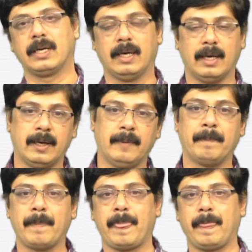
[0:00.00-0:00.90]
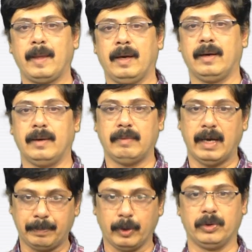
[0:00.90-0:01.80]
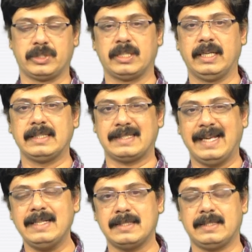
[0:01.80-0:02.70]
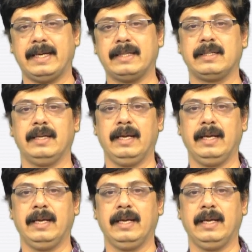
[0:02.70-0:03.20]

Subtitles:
approach in the sense that